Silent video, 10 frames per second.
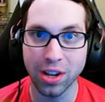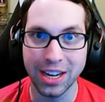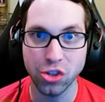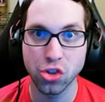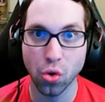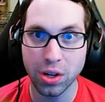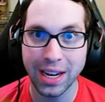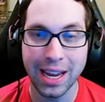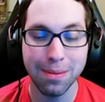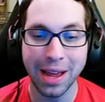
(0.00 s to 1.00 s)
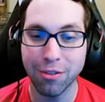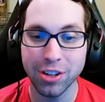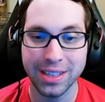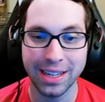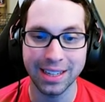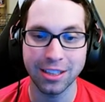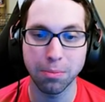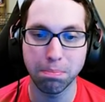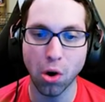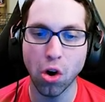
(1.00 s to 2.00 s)
Like short game, everything, like the
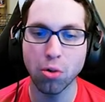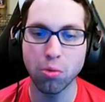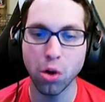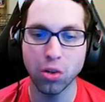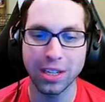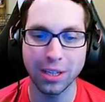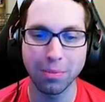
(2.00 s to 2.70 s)
ball rolling, the